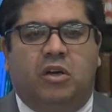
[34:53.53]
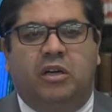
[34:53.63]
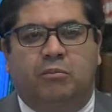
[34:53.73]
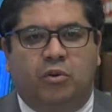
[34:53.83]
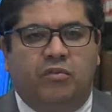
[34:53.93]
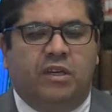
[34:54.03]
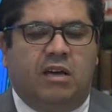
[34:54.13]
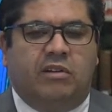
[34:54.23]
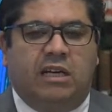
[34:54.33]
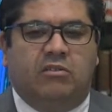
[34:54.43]
are improving
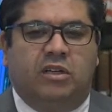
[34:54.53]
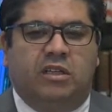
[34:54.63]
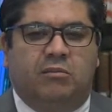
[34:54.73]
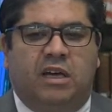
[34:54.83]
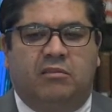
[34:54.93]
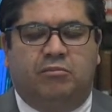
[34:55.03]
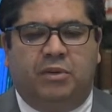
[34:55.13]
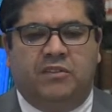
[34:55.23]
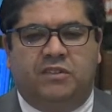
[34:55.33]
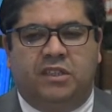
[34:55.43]
our algorithm, and
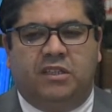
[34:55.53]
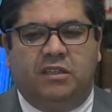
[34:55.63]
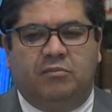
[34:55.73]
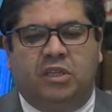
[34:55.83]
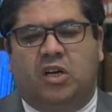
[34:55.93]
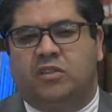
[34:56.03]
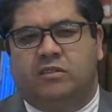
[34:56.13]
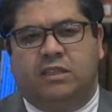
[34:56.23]
basically because